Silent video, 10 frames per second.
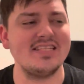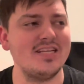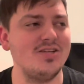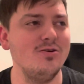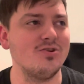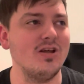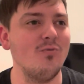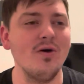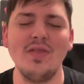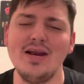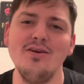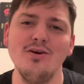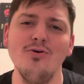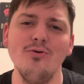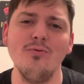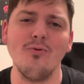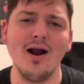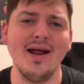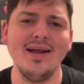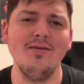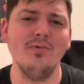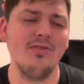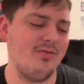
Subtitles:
That's usually what they do, right?